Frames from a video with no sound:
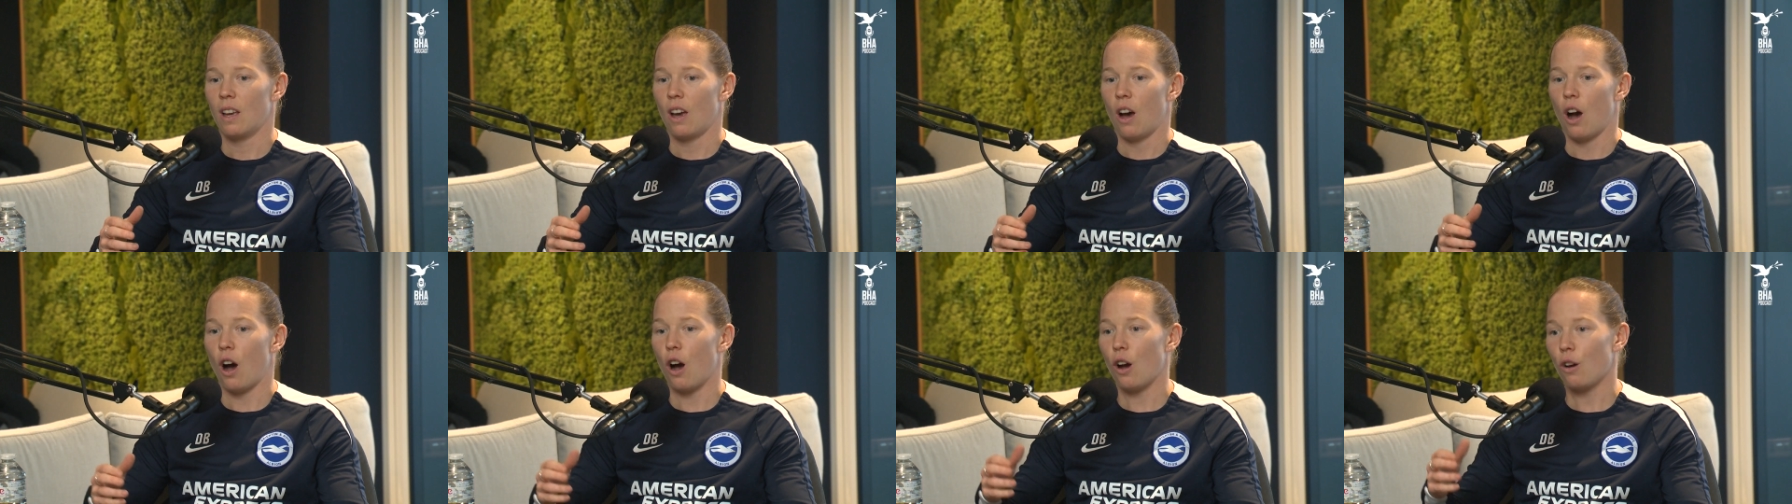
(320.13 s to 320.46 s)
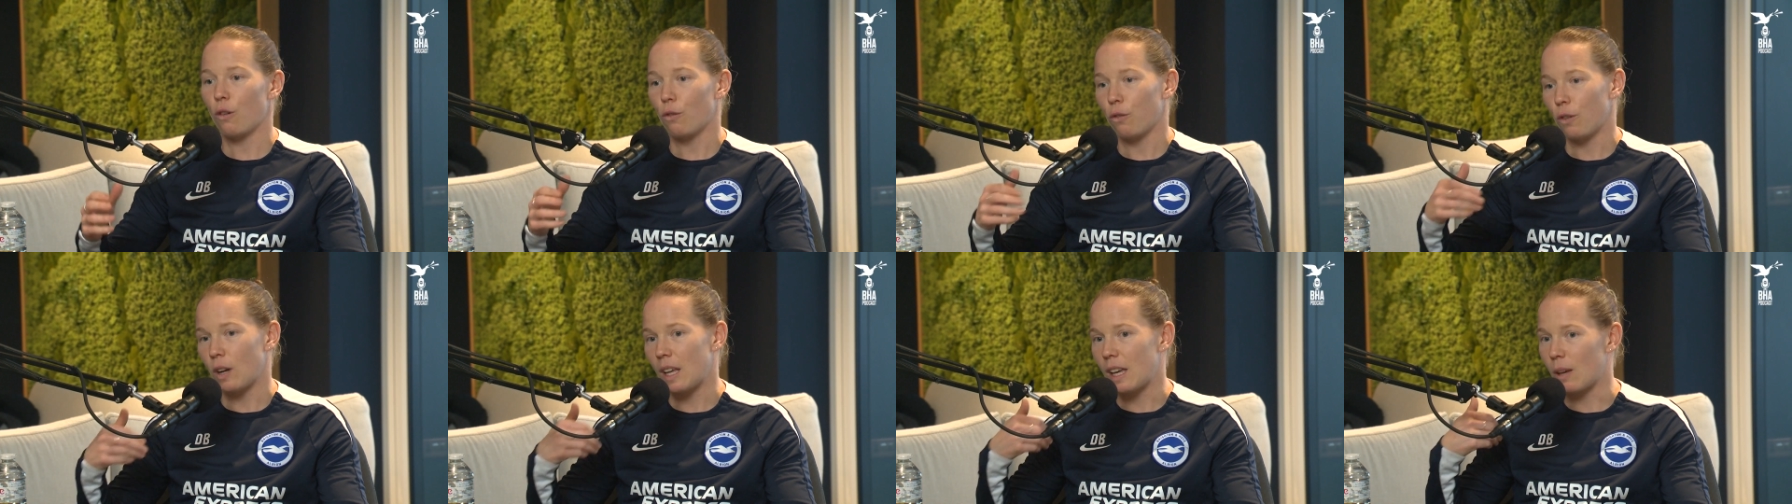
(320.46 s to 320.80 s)

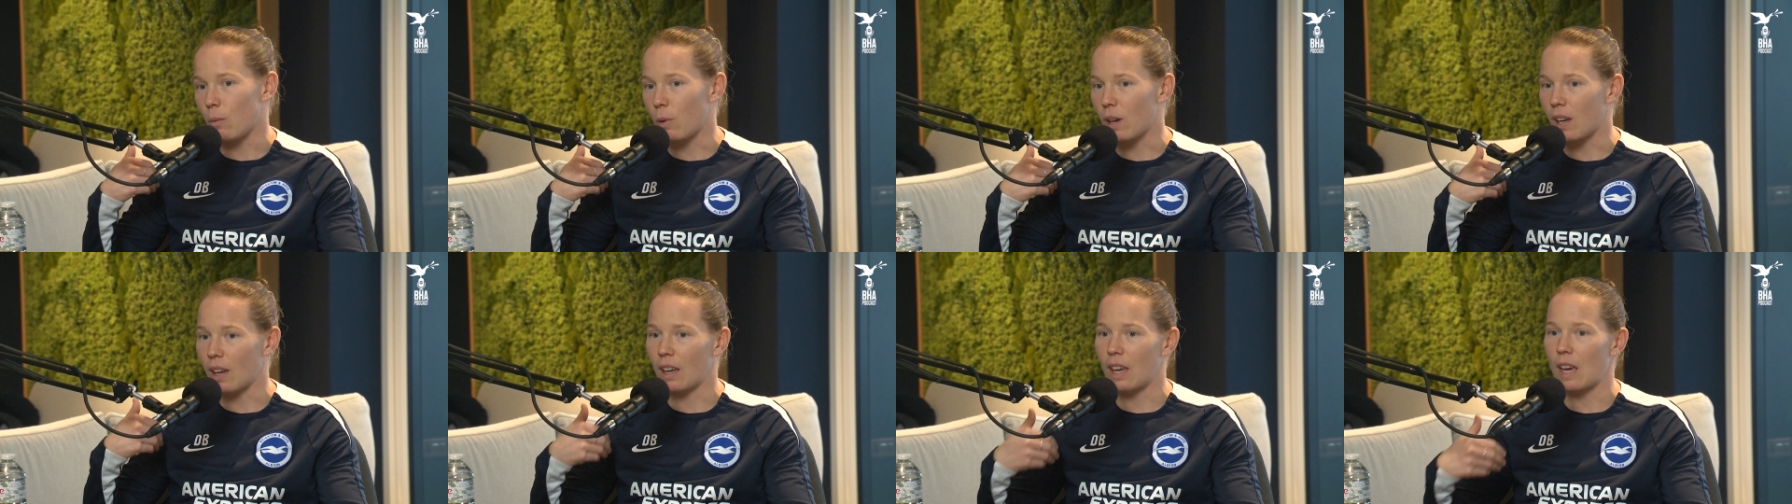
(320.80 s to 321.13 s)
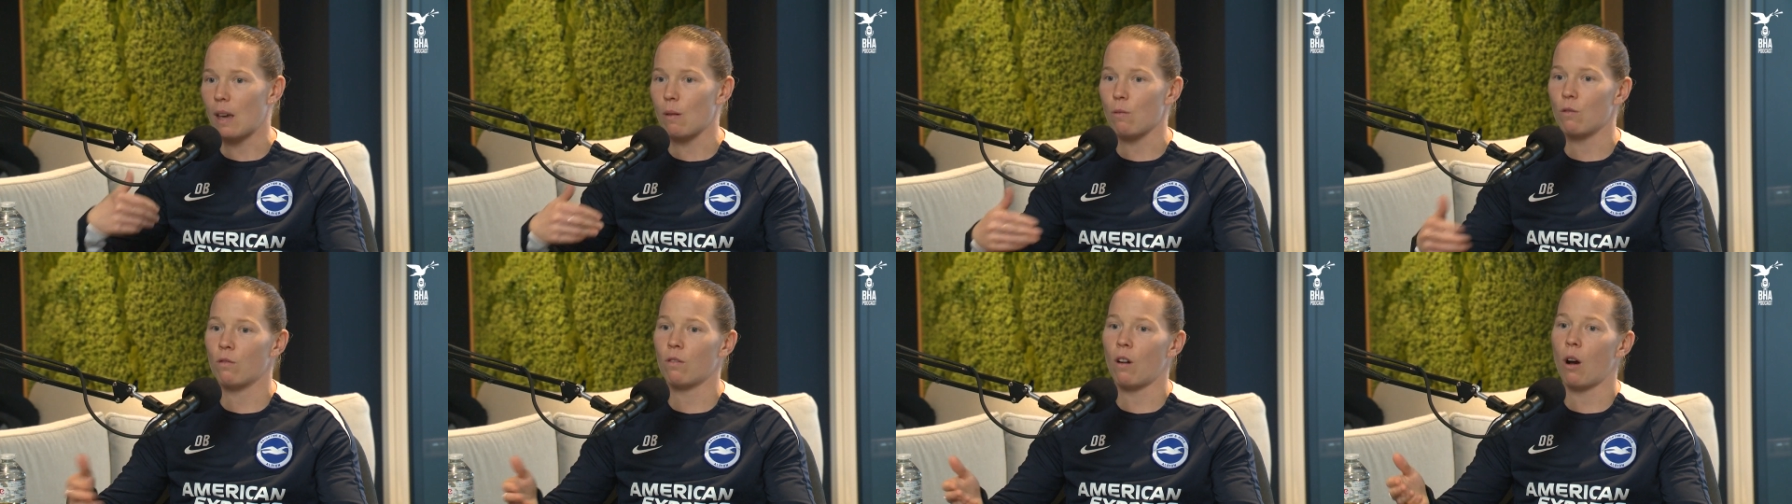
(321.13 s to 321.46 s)
hopefully we can
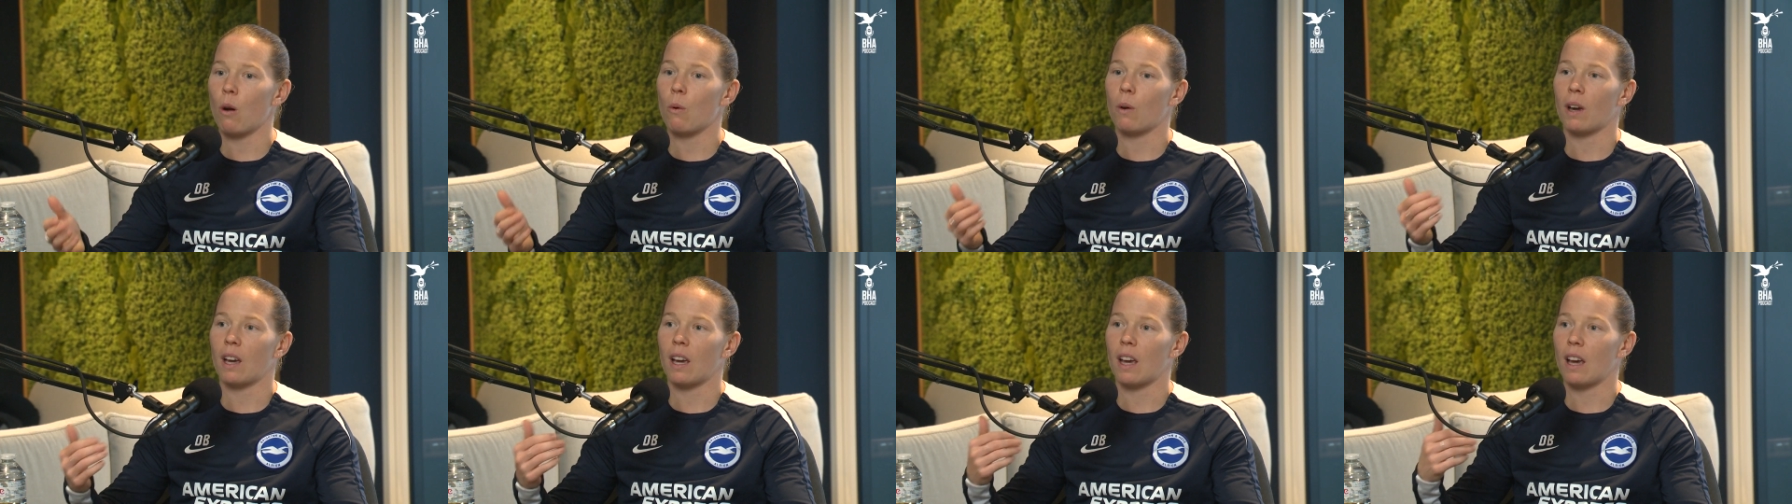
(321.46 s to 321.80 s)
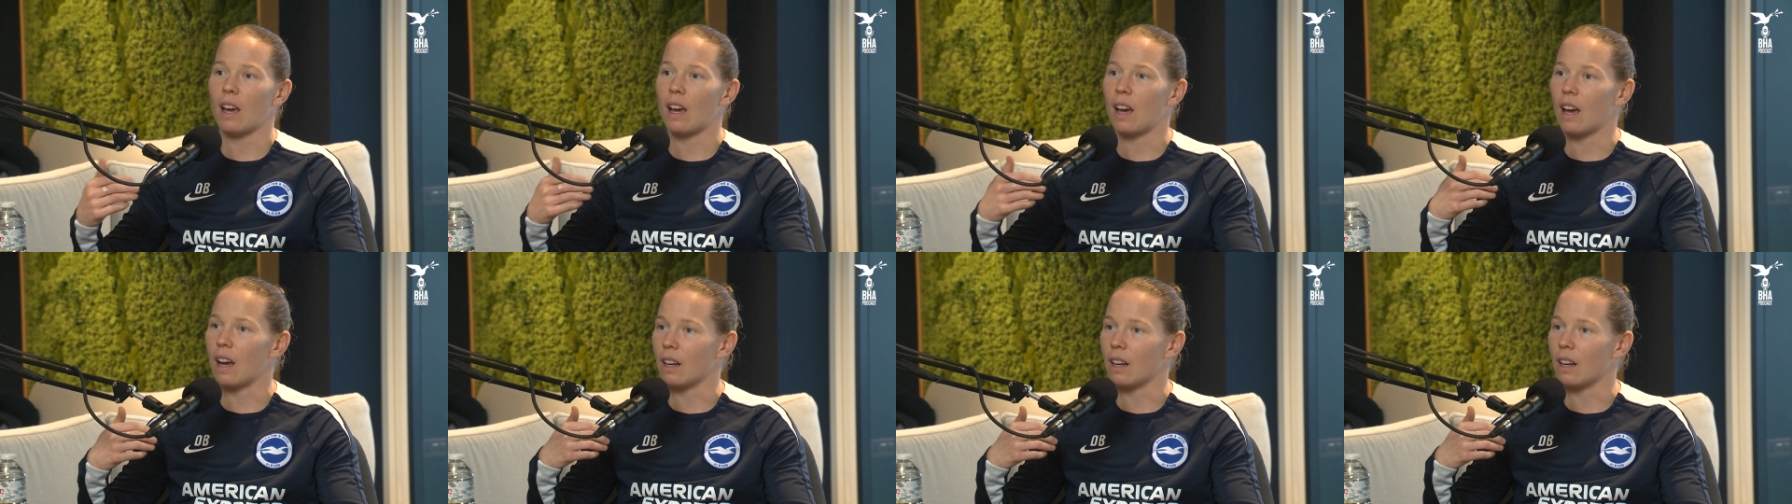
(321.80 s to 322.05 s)
keep growing it